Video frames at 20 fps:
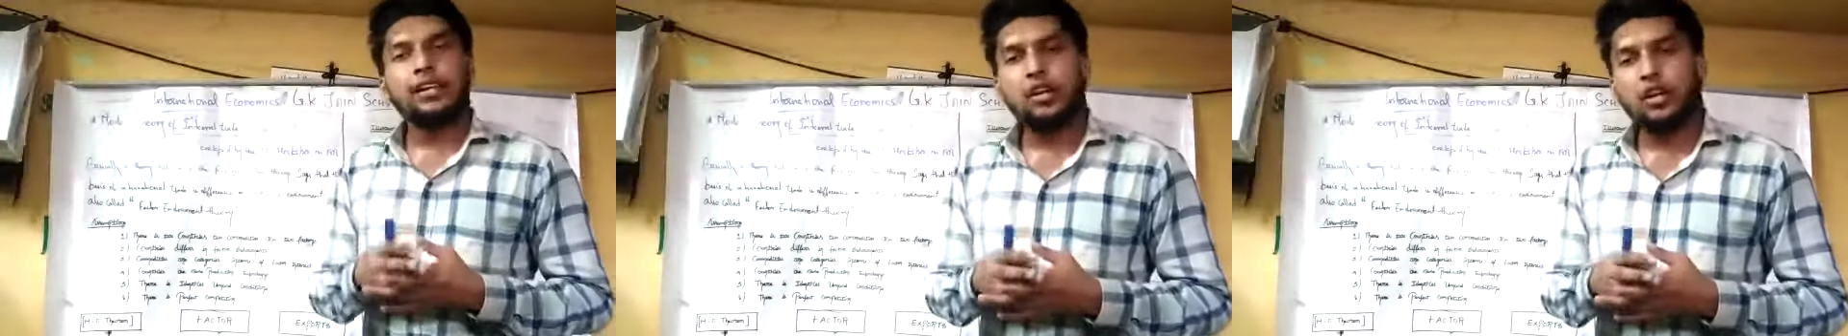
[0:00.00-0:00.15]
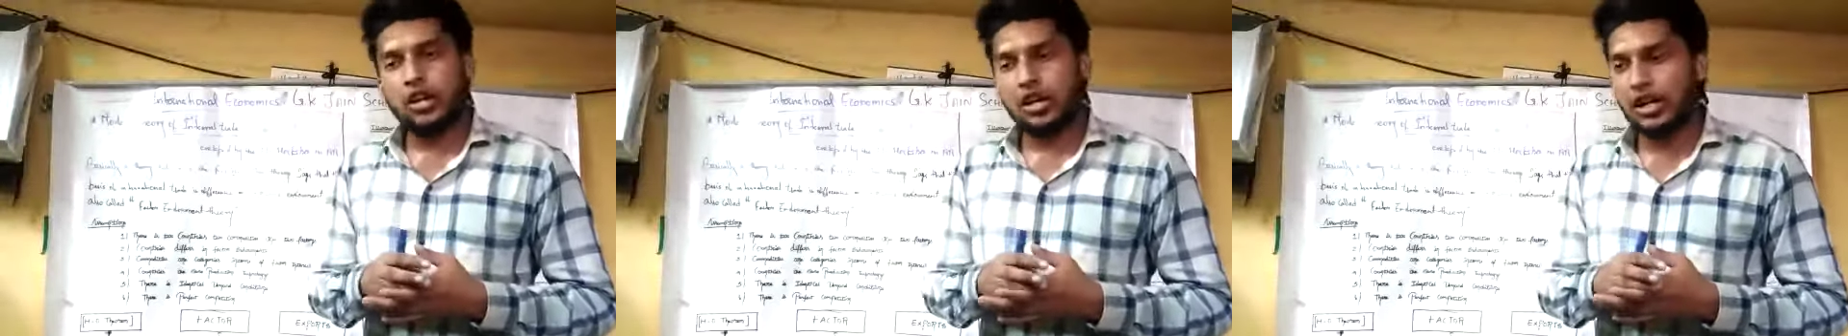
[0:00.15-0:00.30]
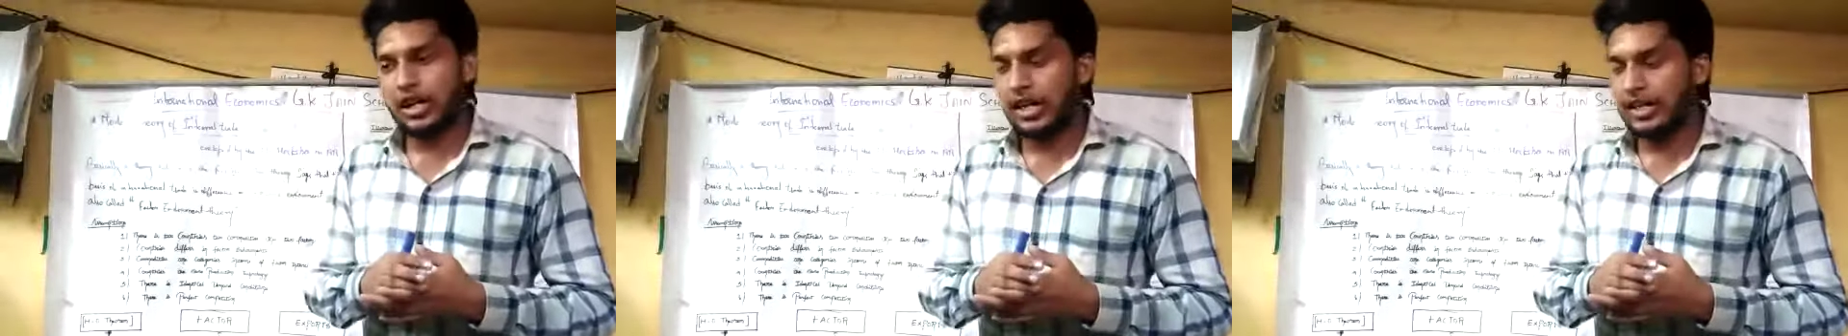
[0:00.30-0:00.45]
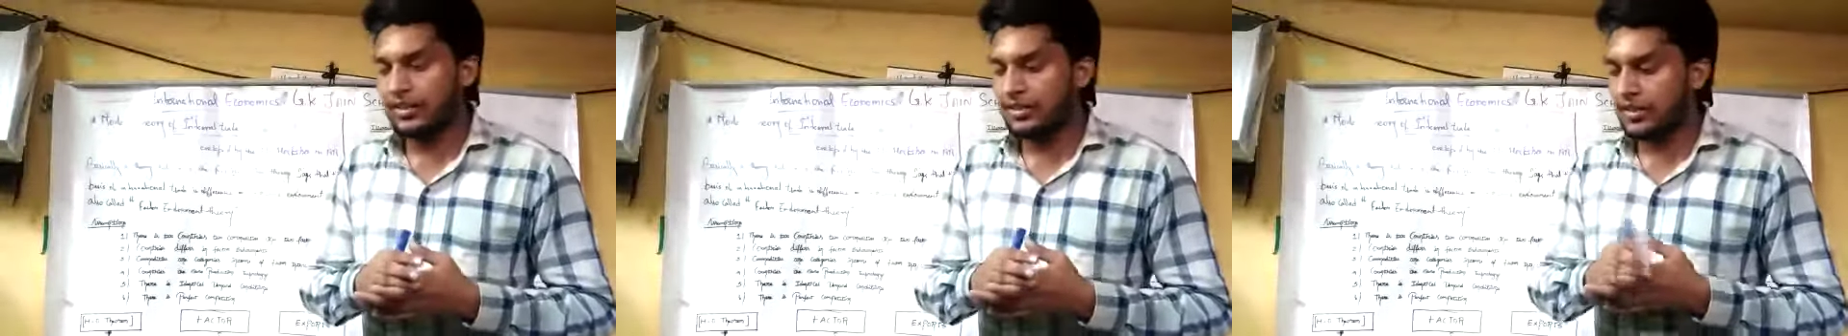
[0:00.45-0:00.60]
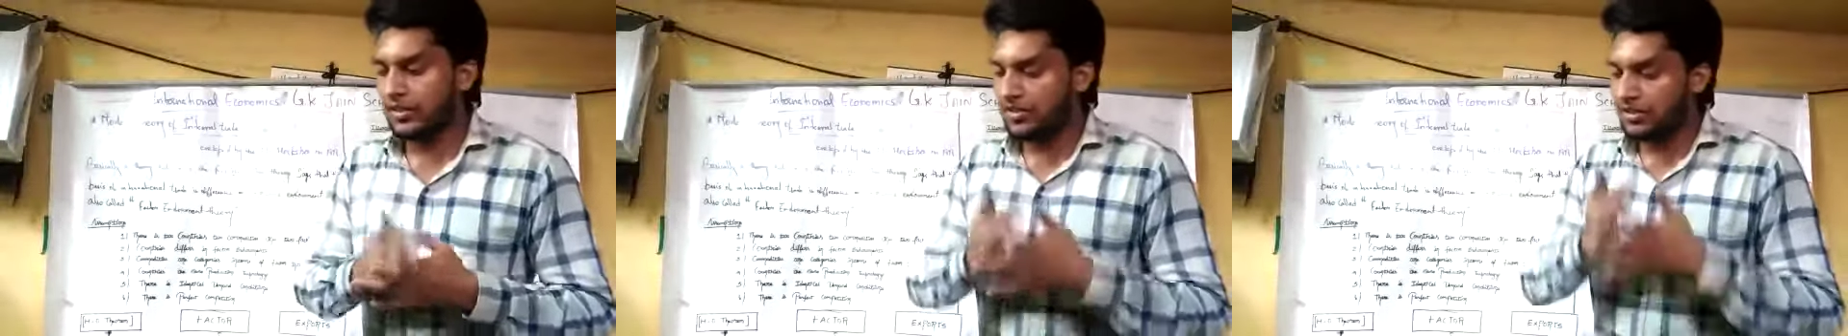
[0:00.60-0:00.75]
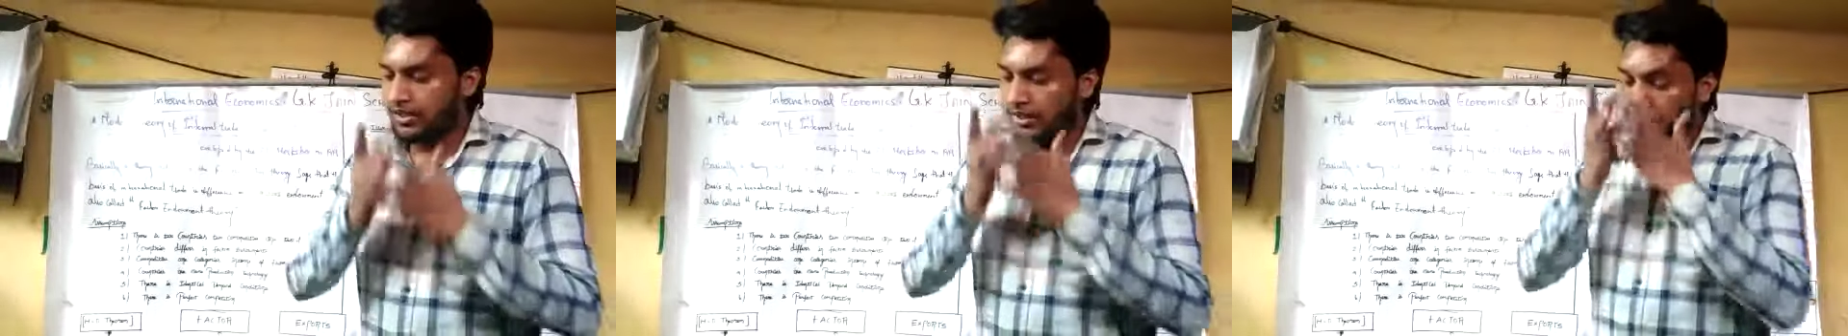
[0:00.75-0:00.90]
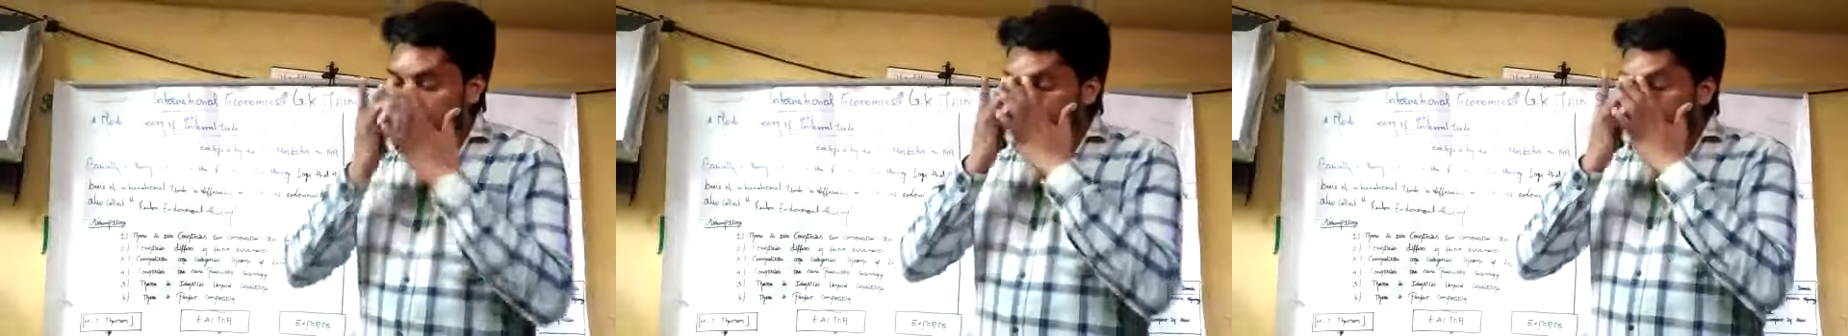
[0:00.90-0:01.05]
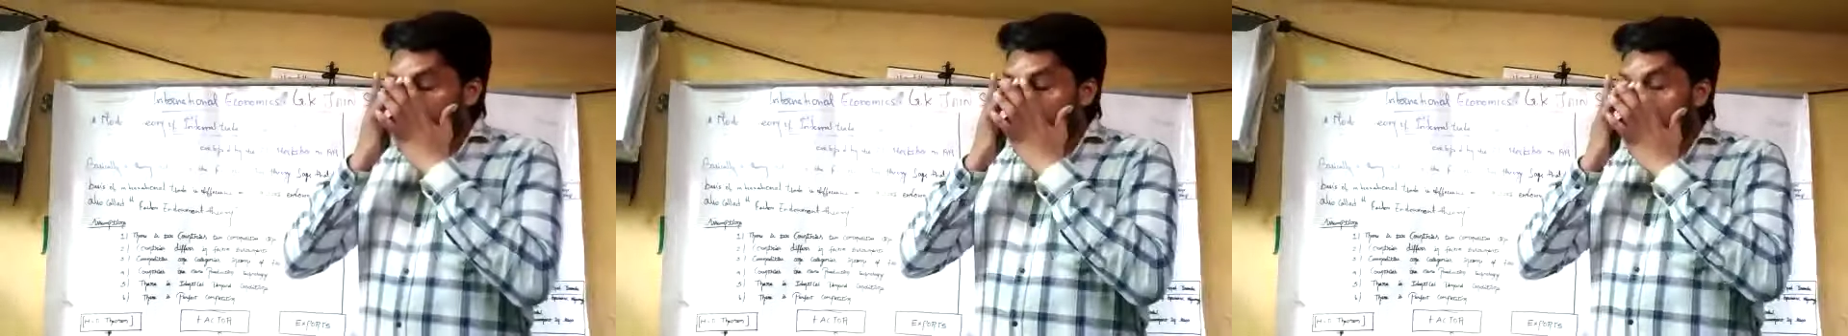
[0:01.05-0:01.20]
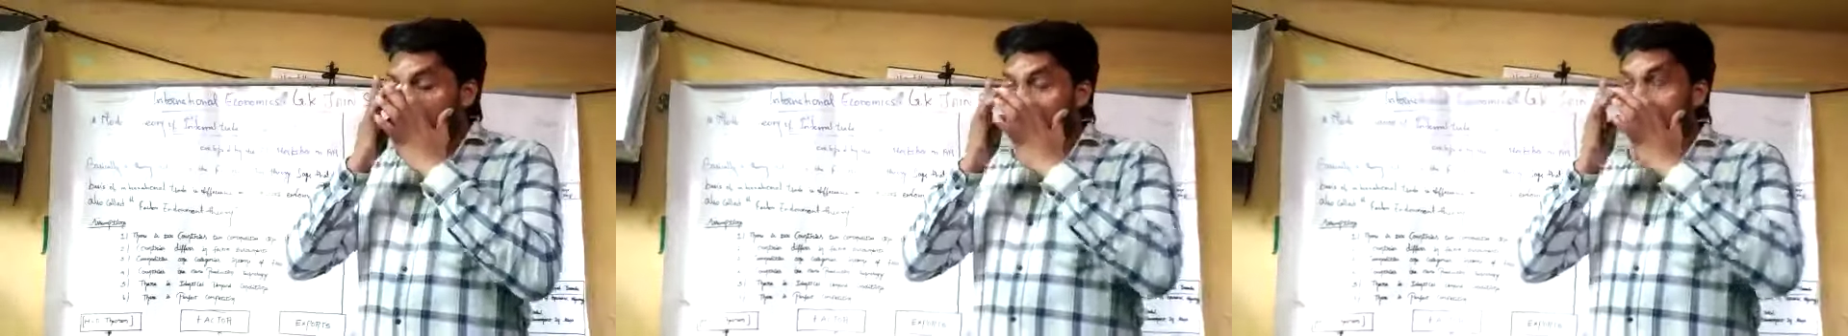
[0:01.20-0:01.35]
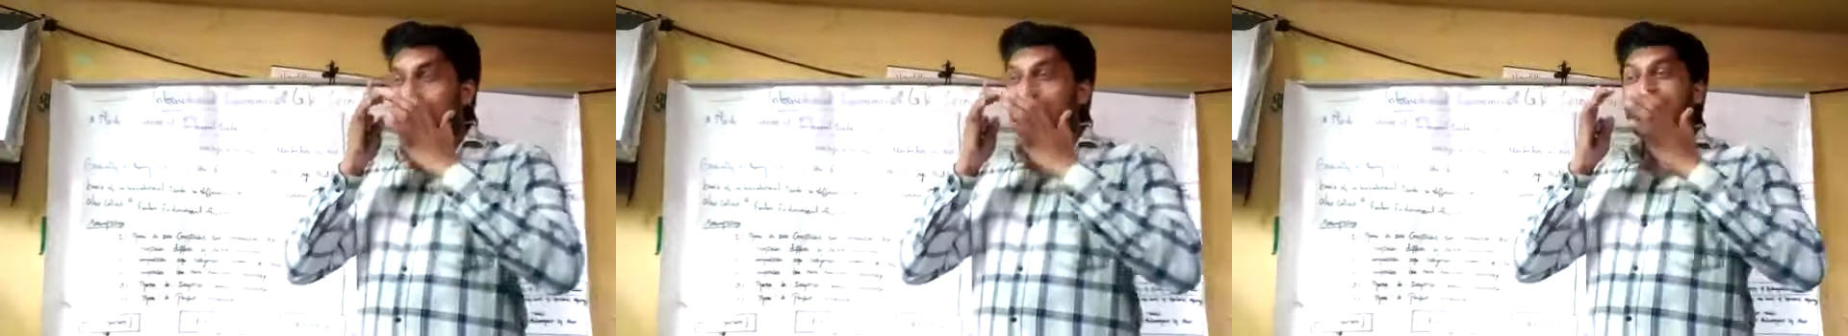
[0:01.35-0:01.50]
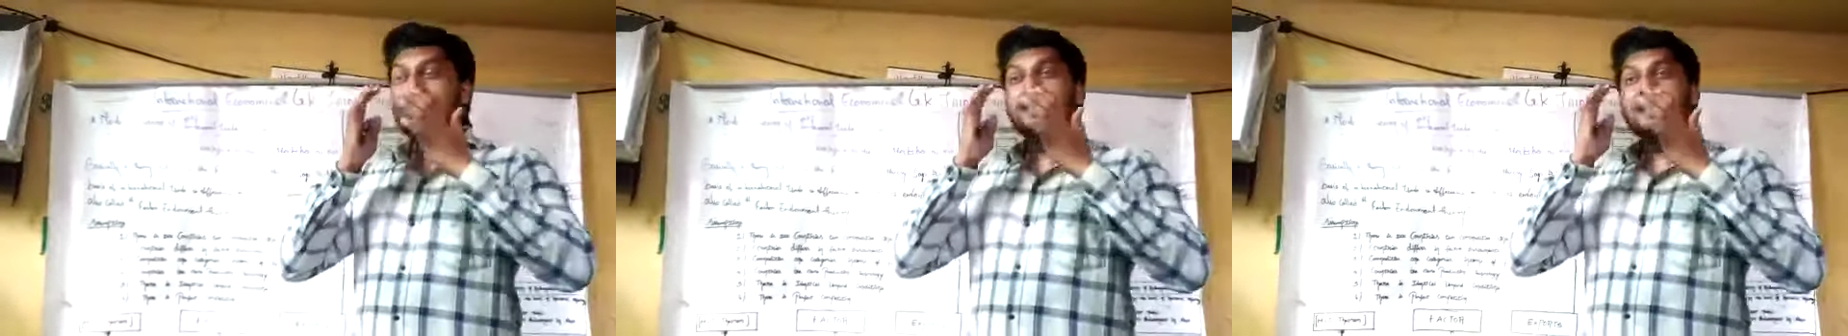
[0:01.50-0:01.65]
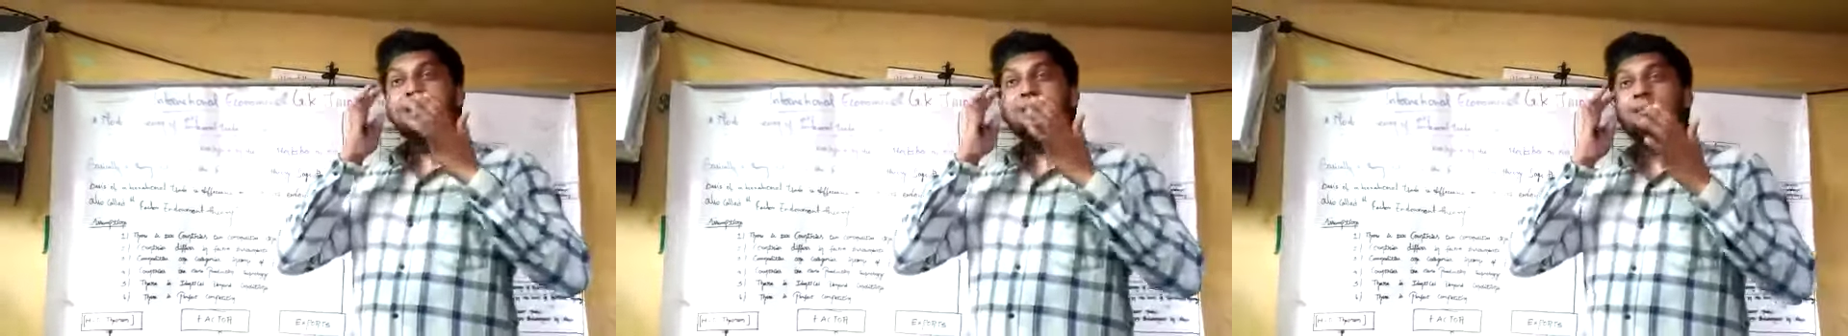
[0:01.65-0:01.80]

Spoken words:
organization, everything